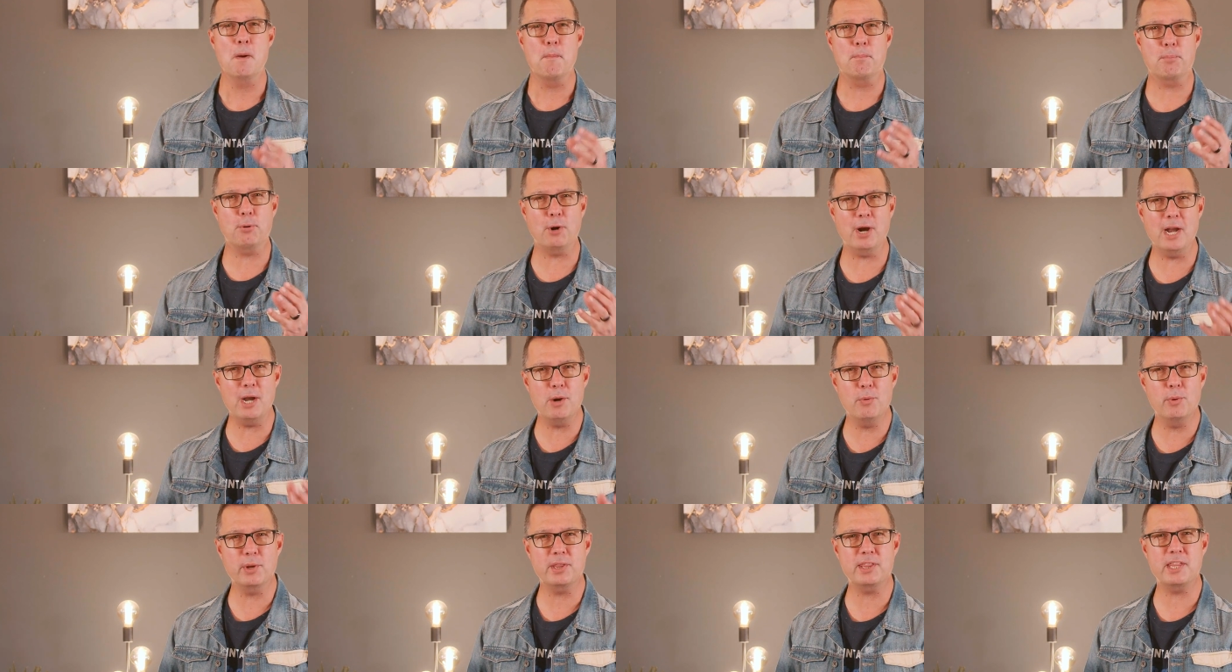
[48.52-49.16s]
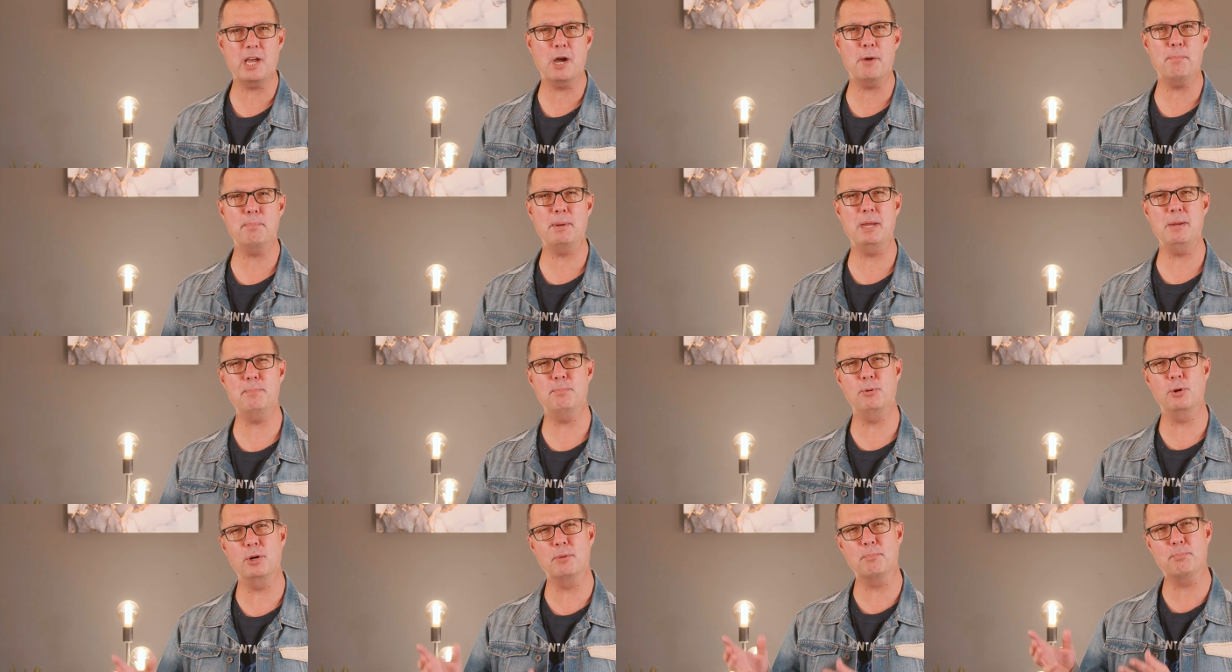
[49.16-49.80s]
pray with our
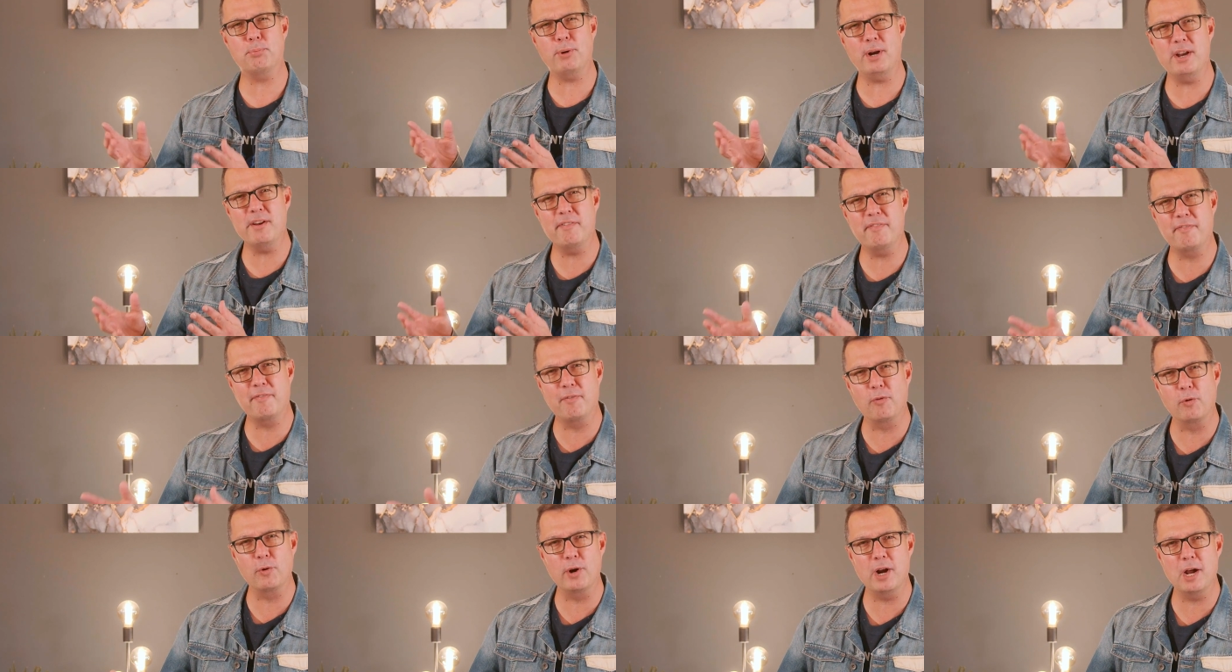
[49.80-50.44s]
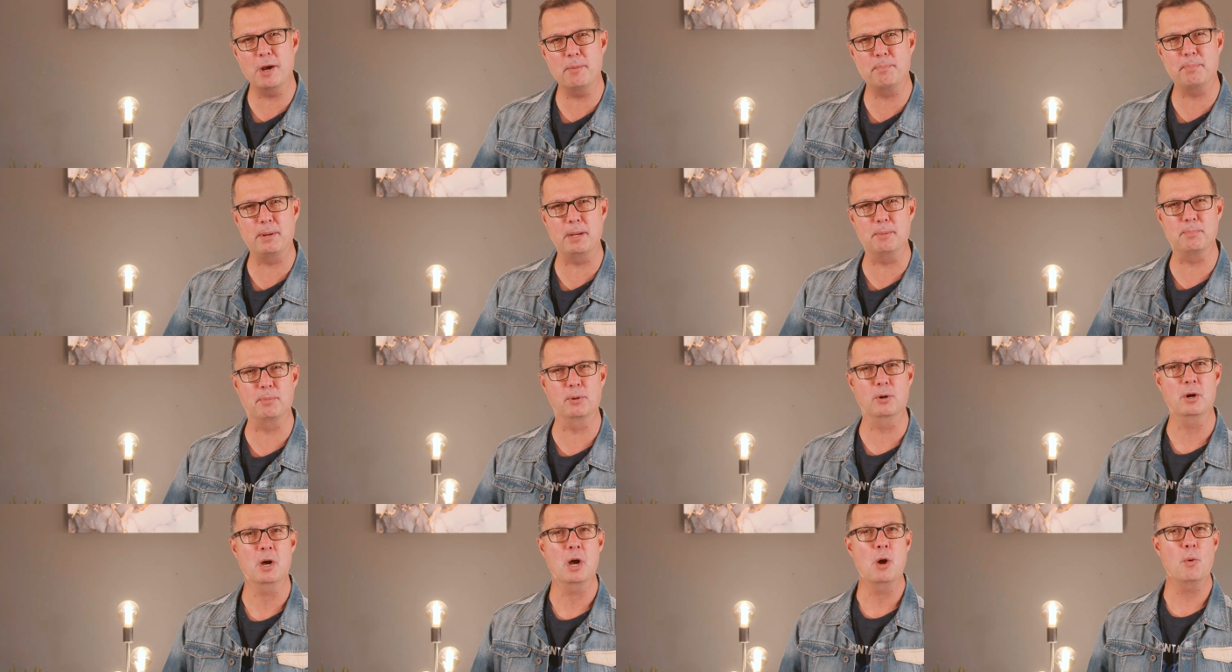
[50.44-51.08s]
people and pray for our
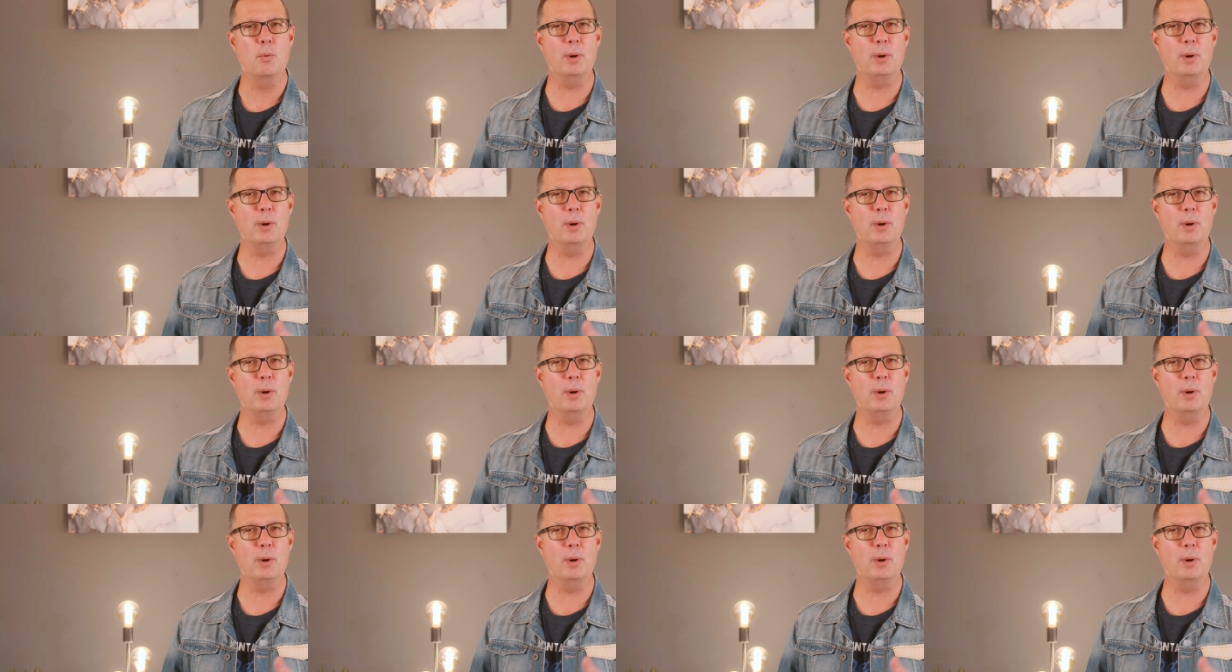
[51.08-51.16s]
people.